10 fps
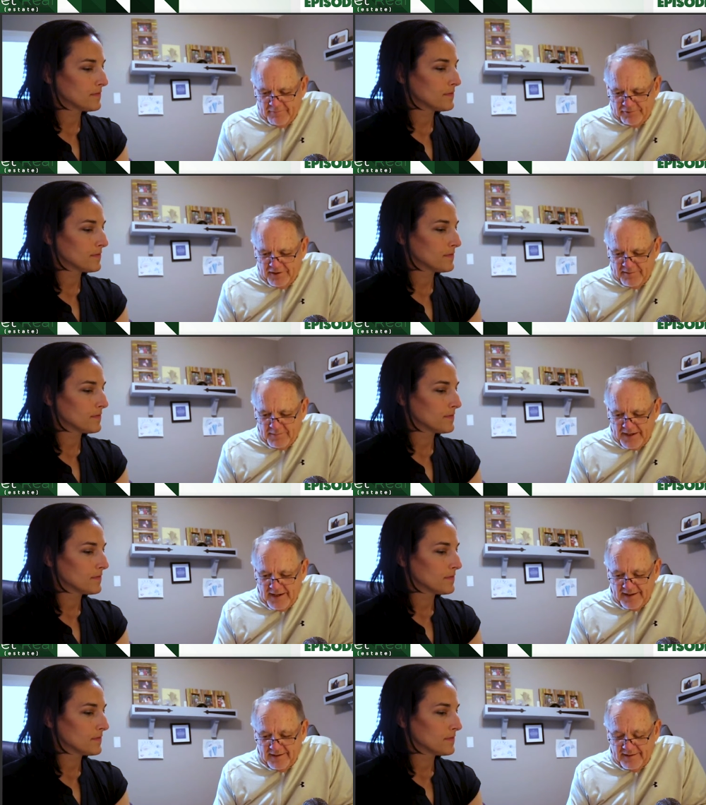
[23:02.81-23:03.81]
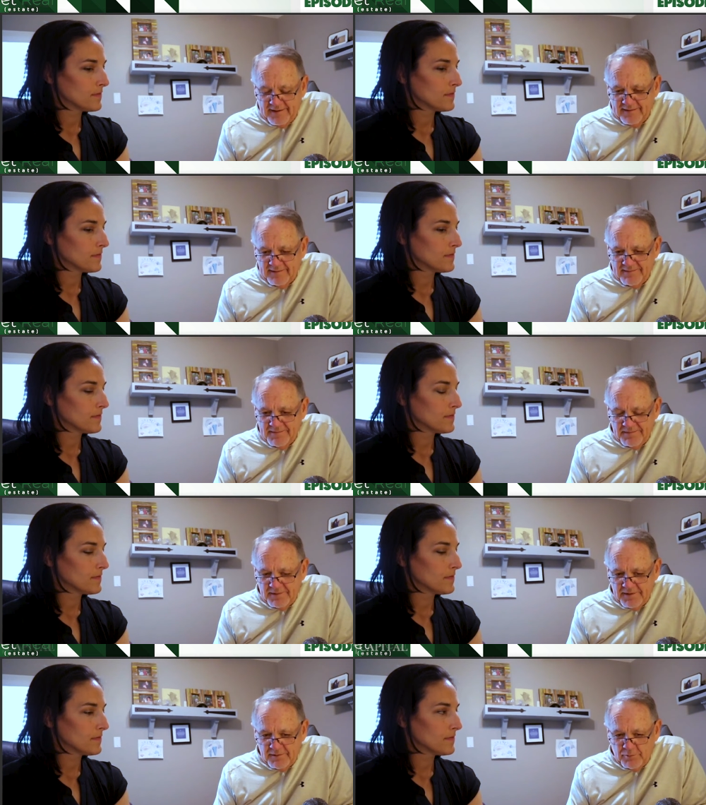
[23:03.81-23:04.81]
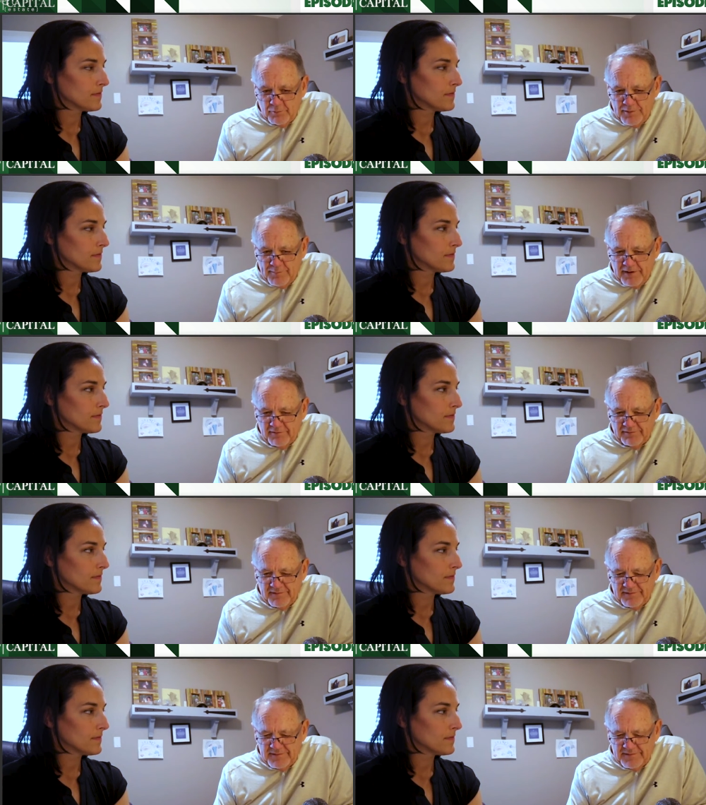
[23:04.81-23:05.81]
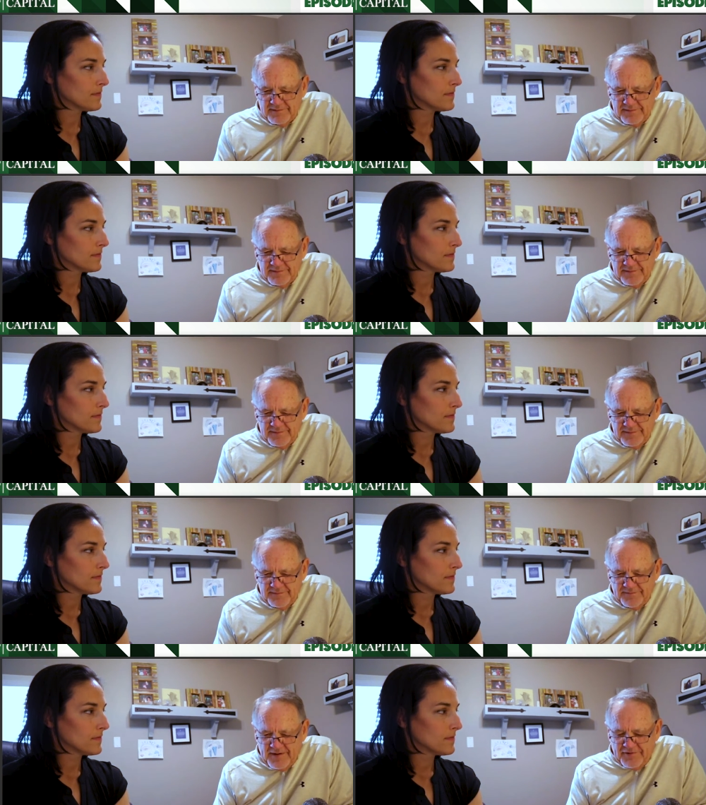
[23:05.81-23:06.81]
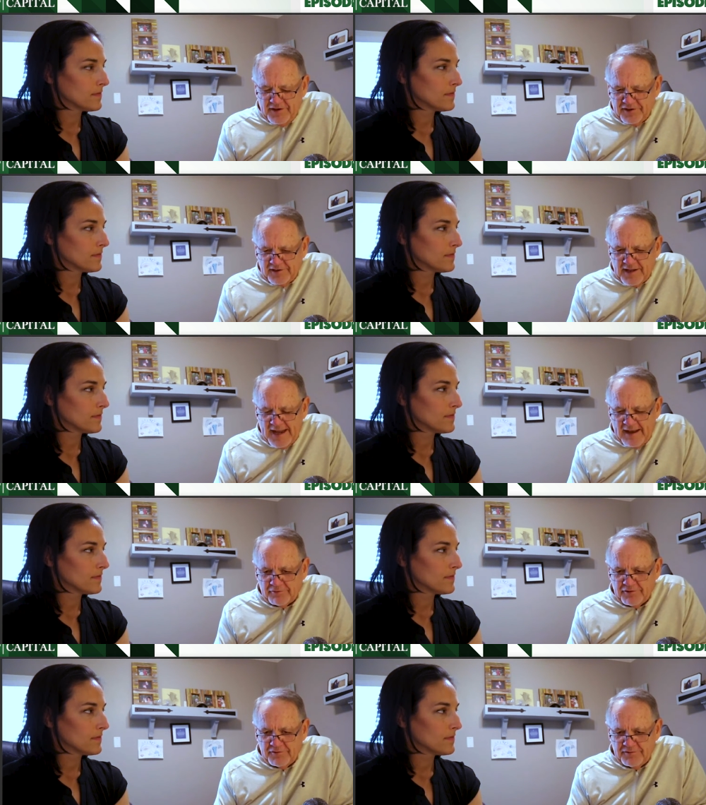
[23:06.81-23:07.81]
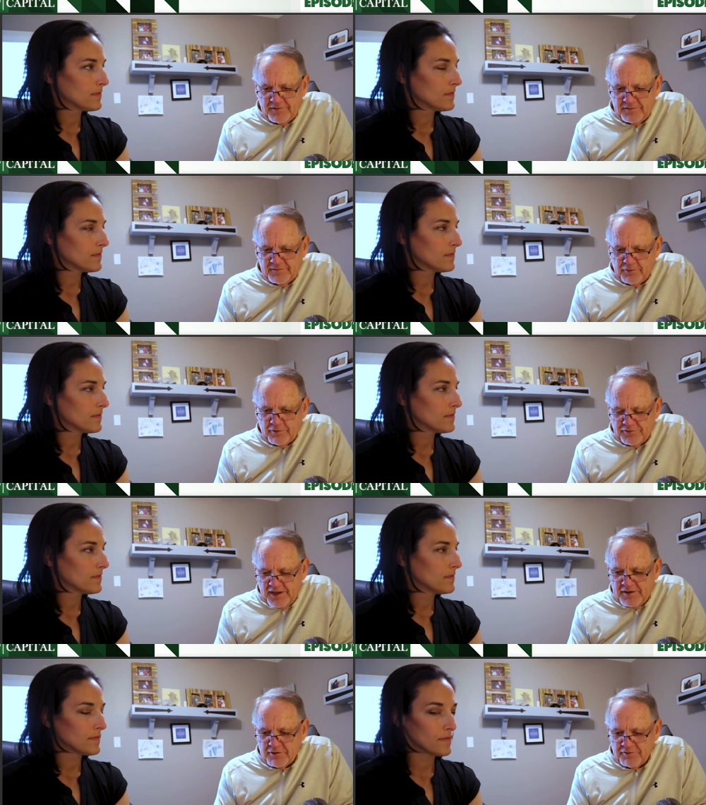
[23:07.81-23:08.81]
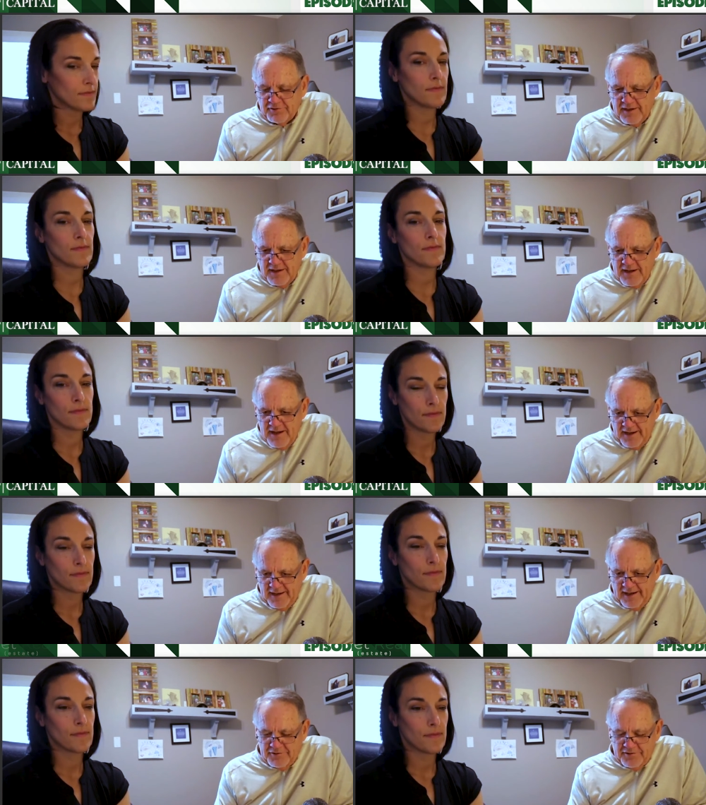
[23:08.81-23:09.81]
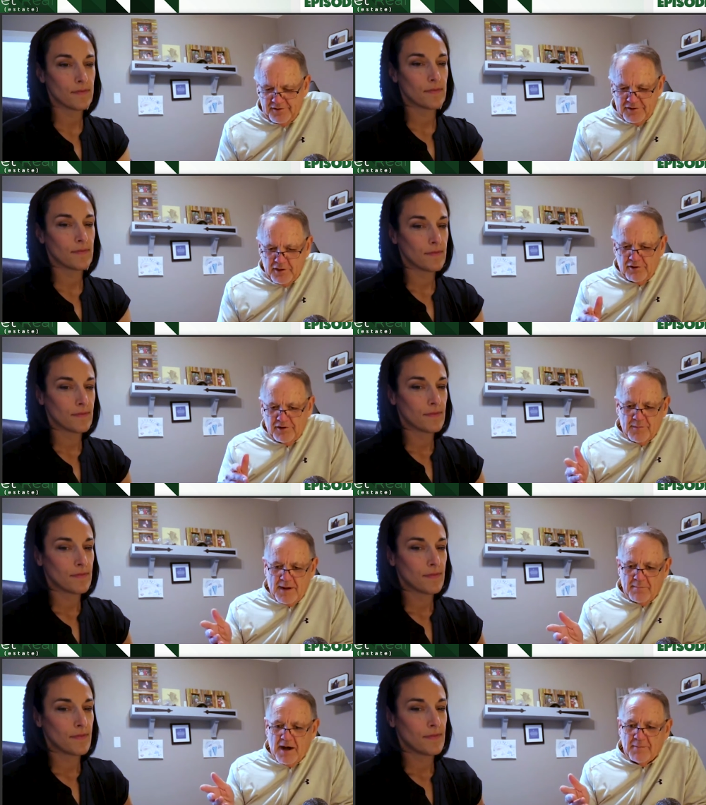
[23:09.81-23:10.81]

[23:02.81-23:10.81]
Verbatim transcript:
Speaker 1: to see me, and we built fifty-six houses for seniors. Hmm. And I showed it to my mom